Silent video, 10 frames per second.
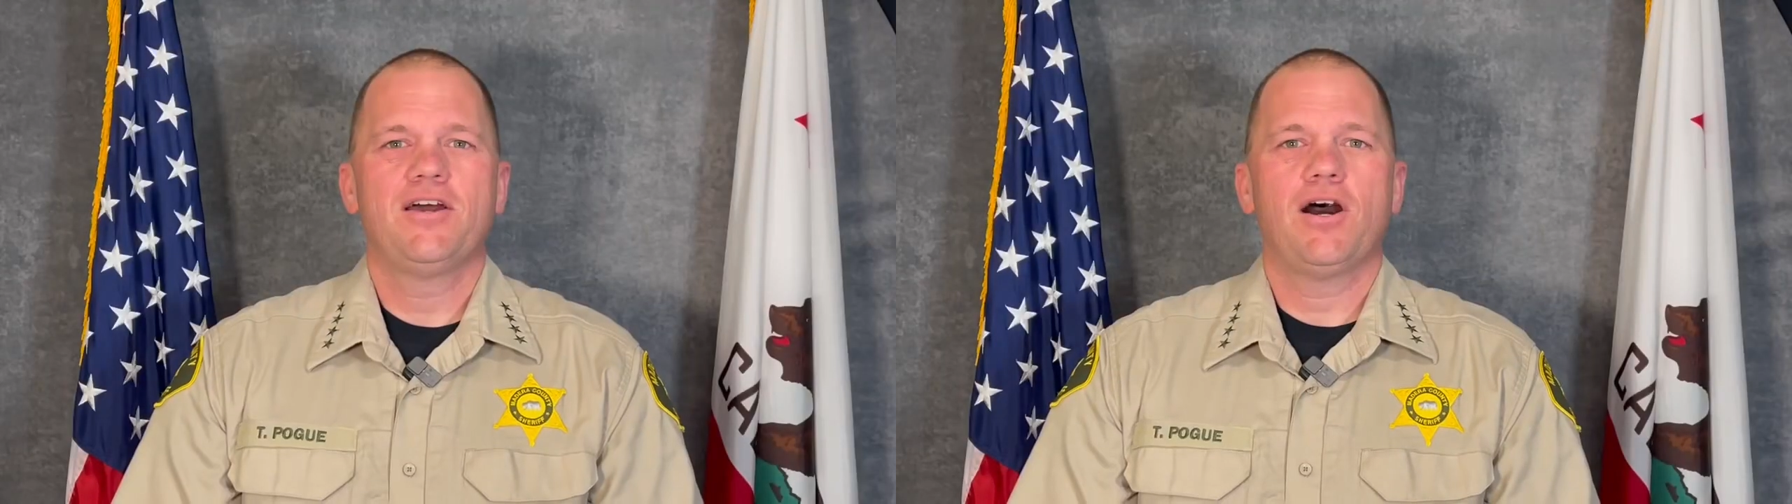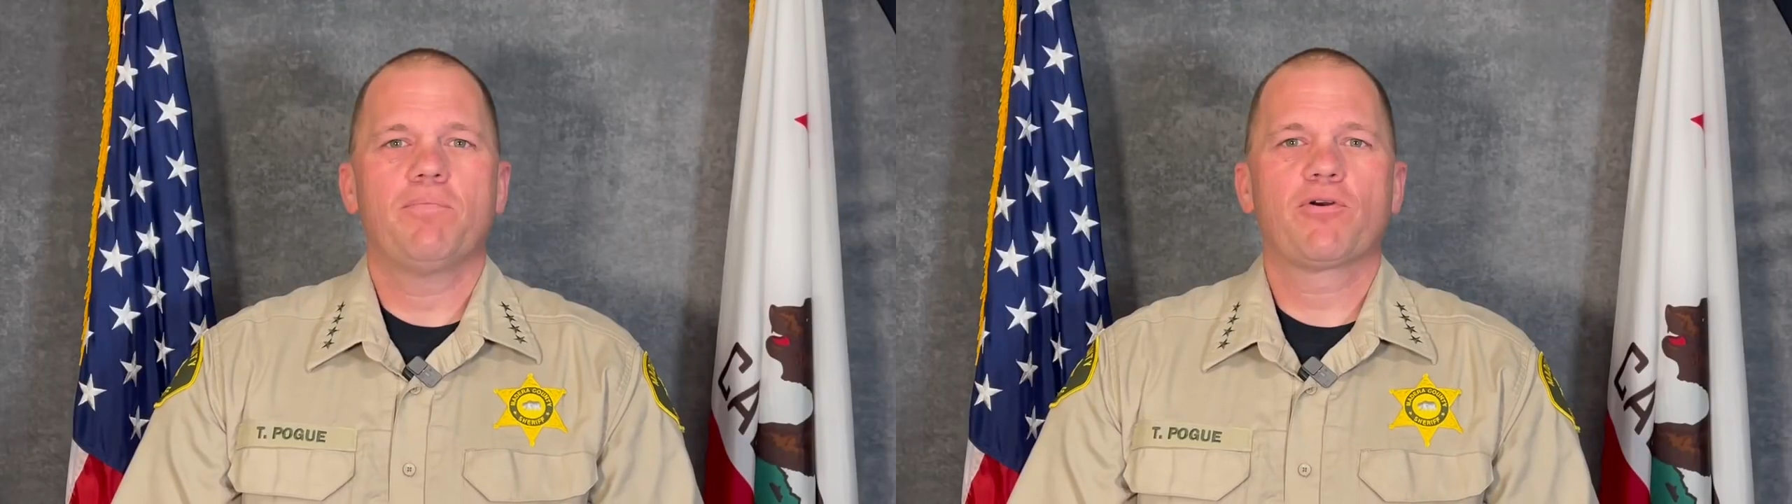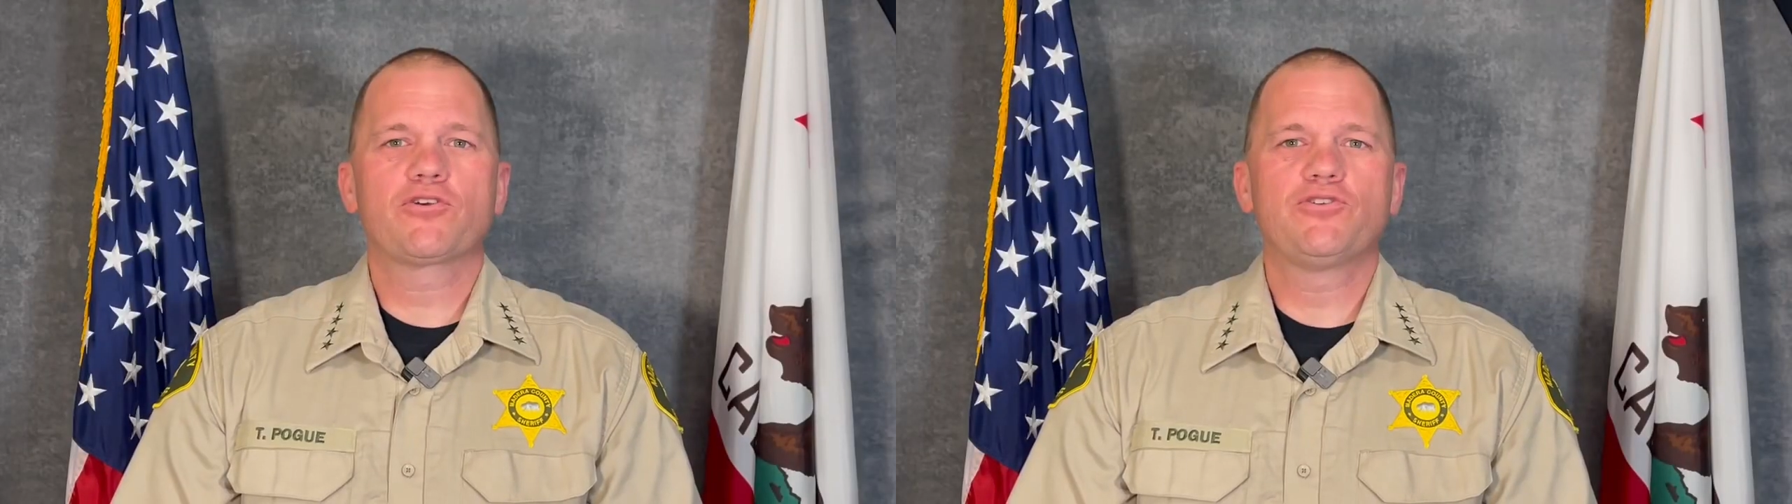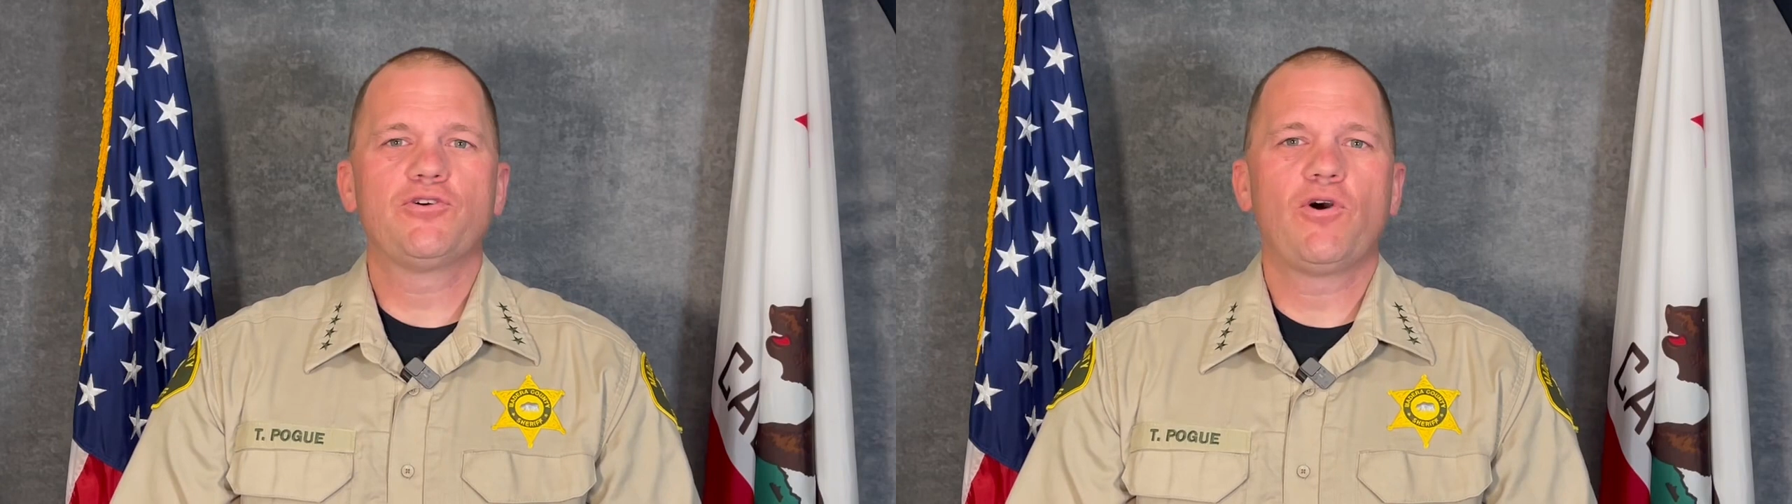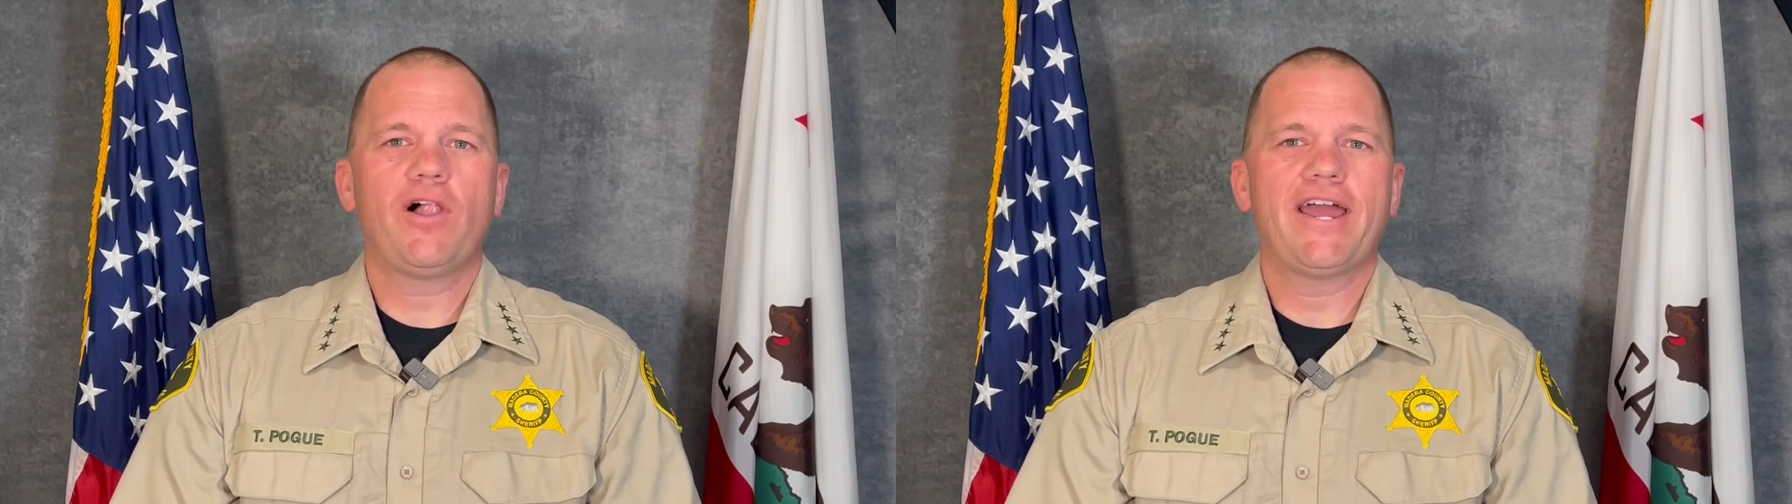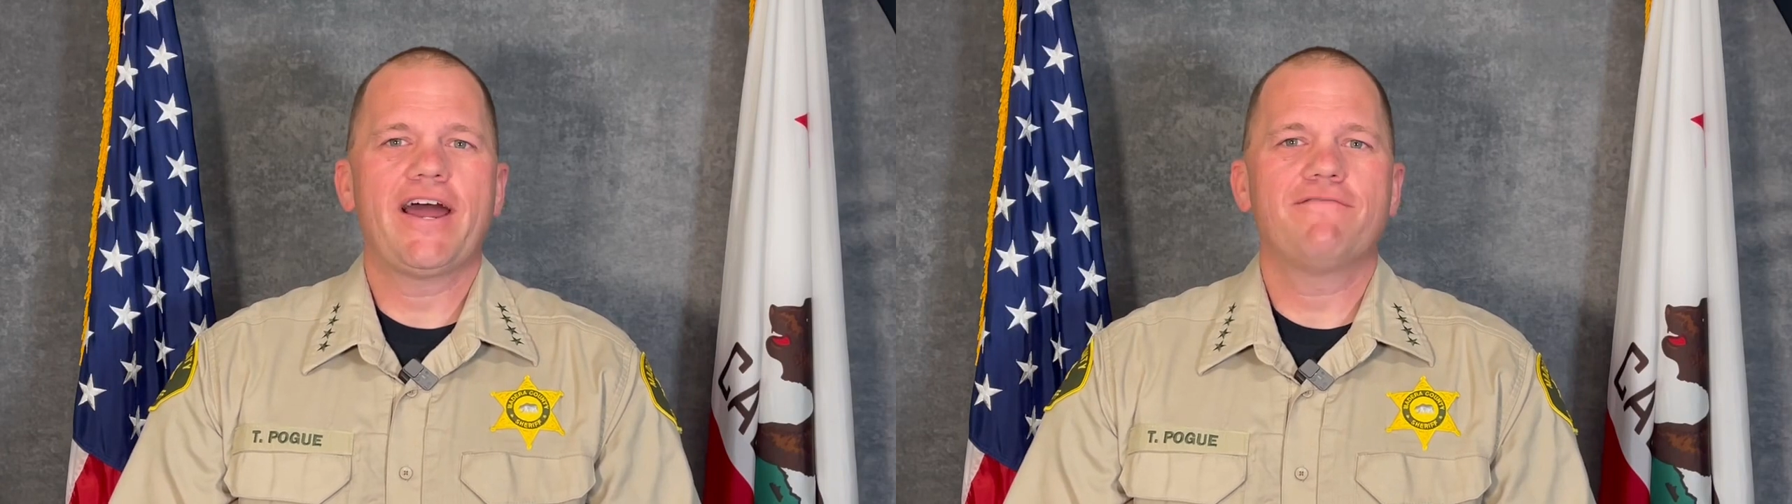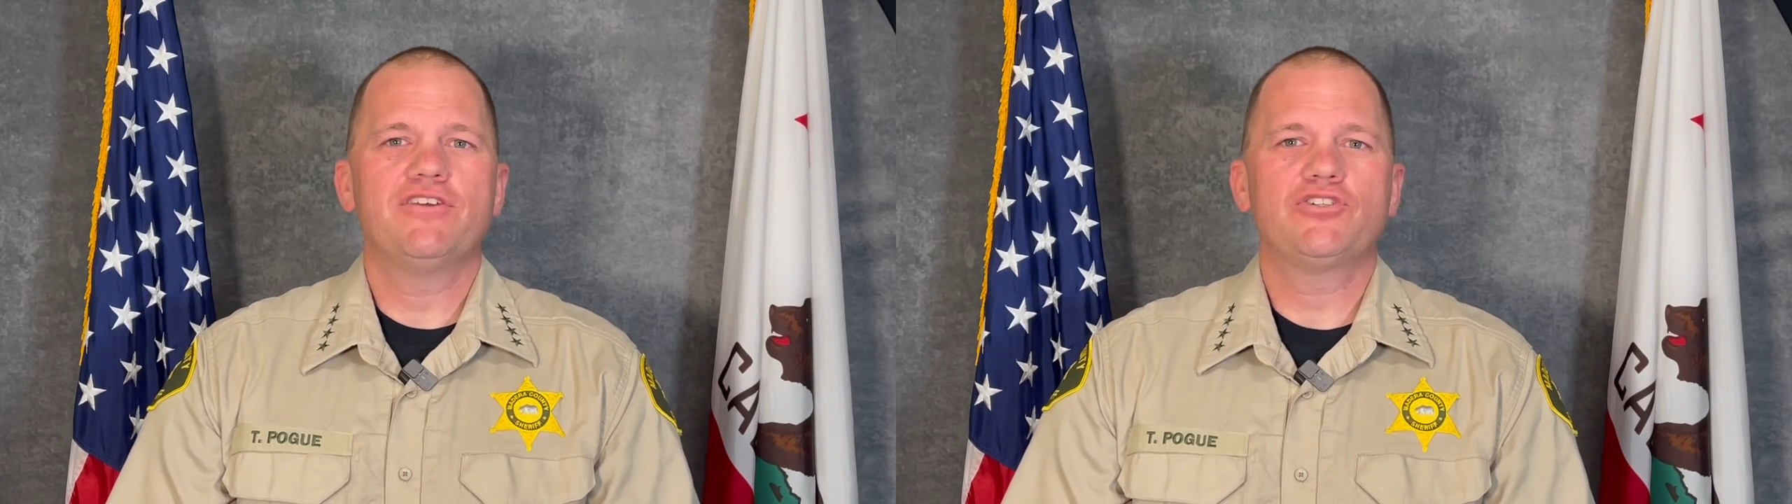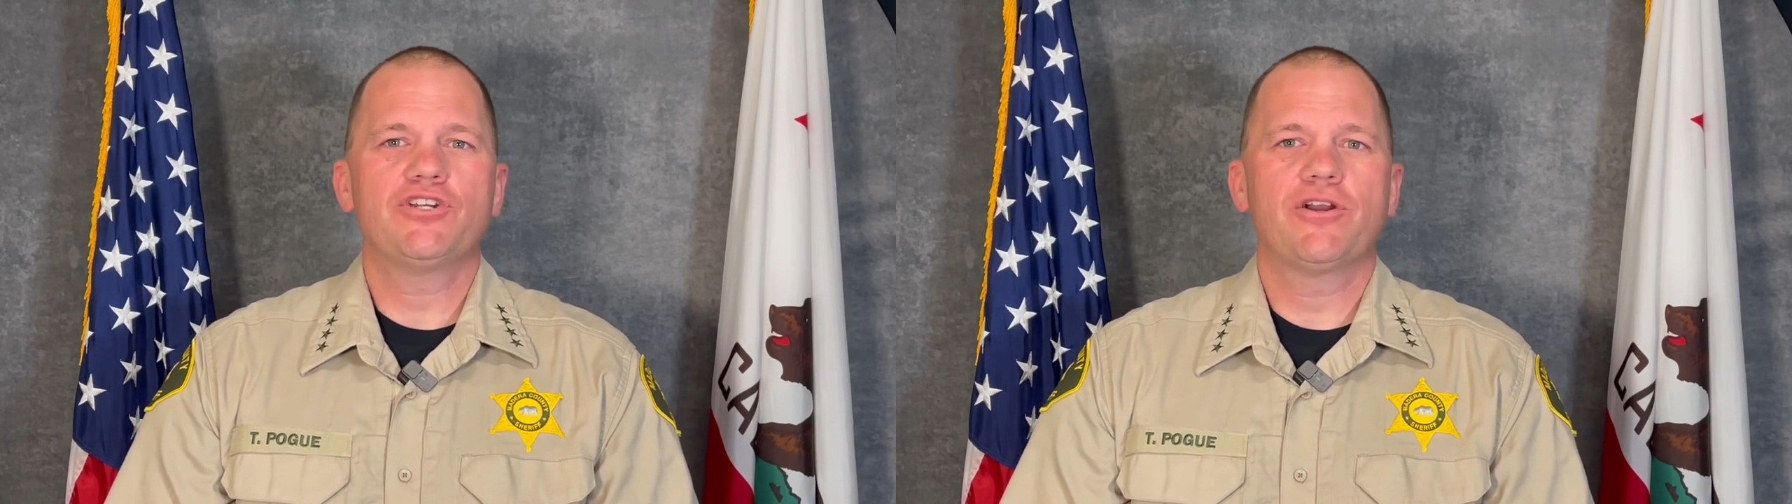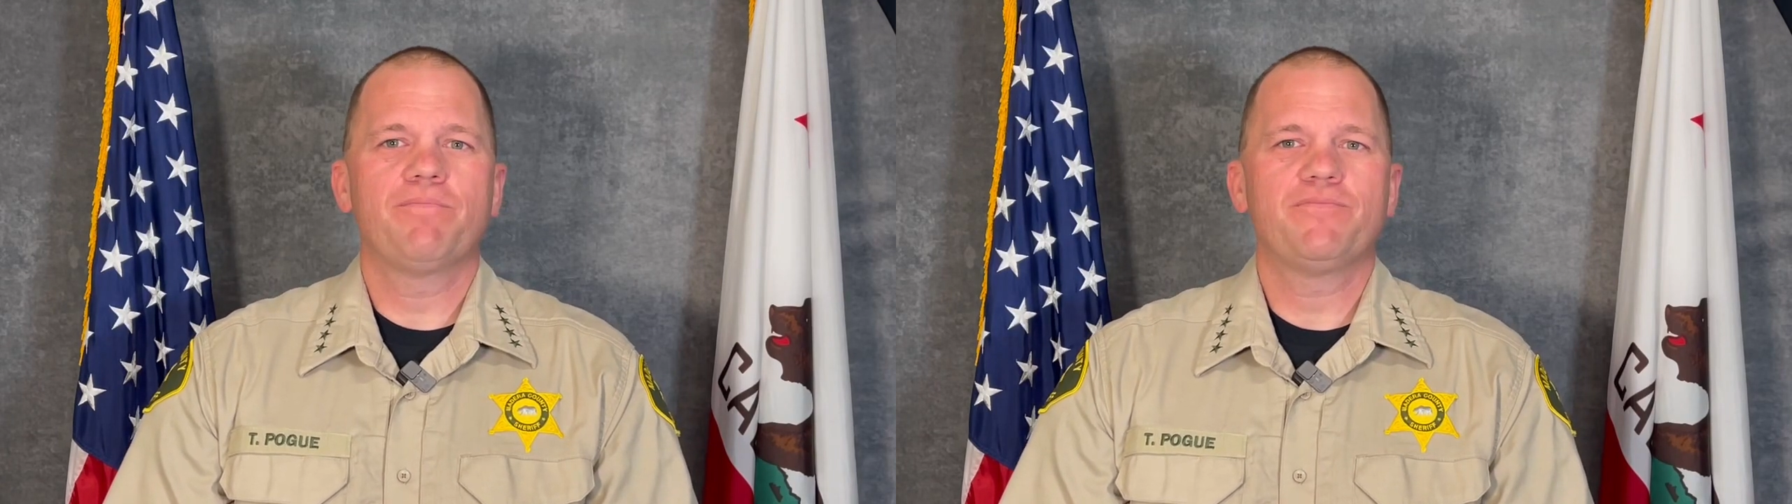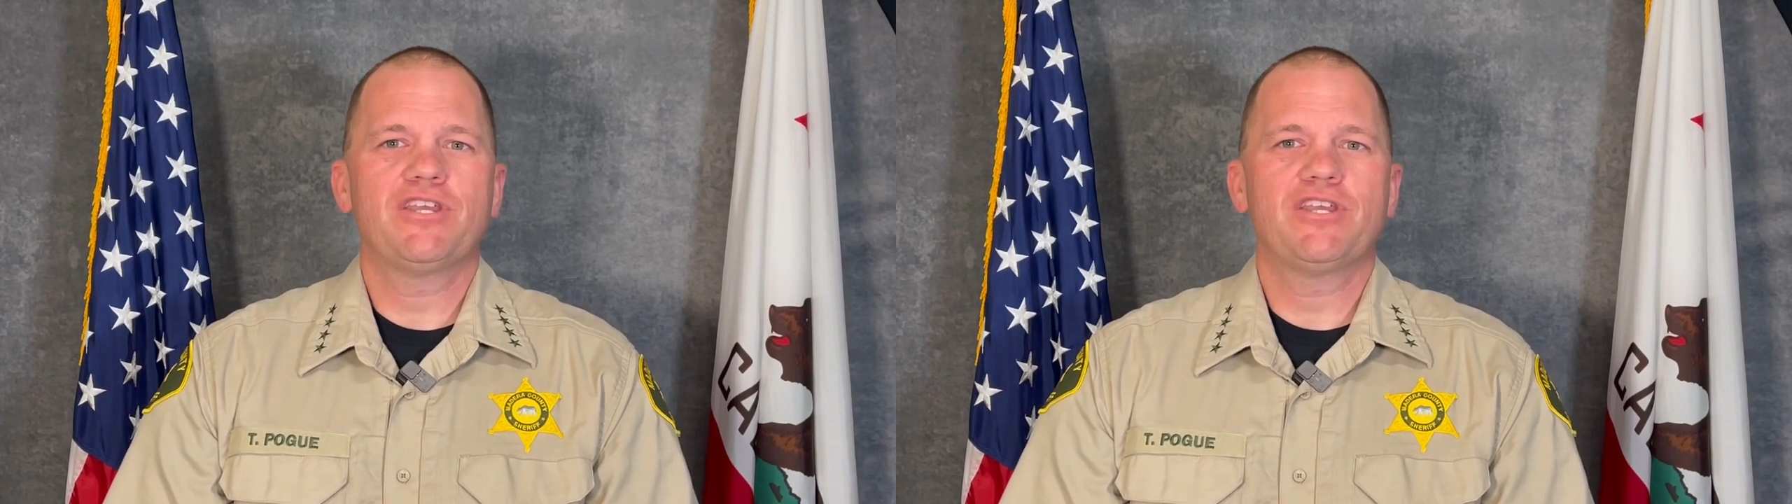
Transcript: A personal goal I have this year